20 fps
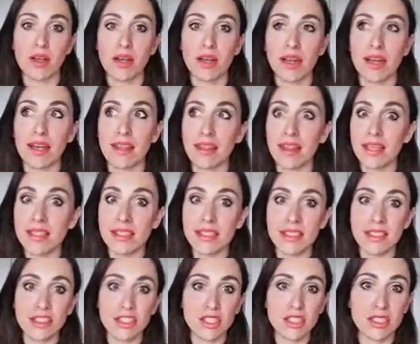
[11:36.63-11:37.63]
this
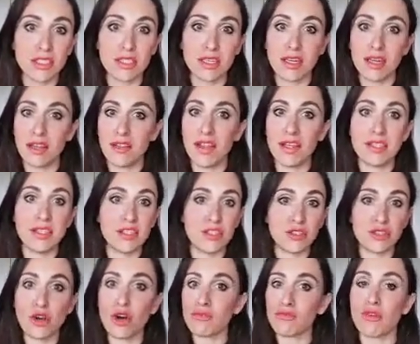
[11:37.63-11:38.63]

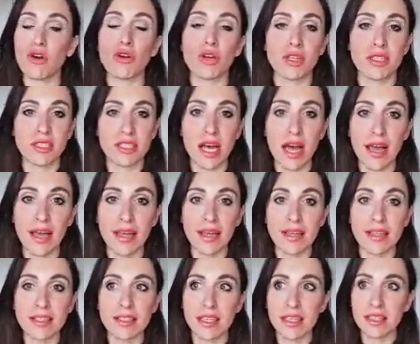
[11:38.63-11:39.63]
is not rocket
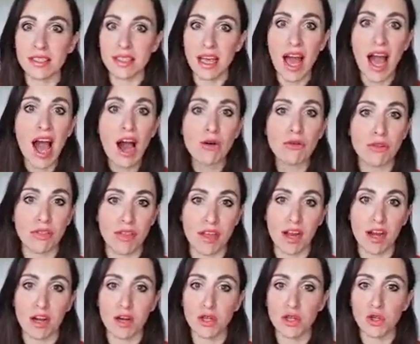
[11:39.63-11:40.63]
science, is out
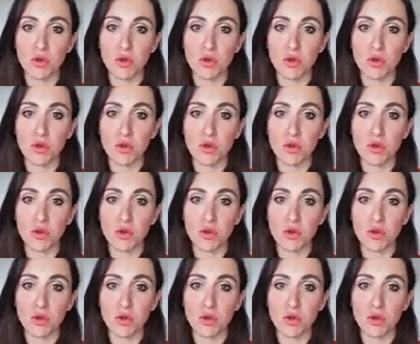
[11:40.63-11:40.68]
there.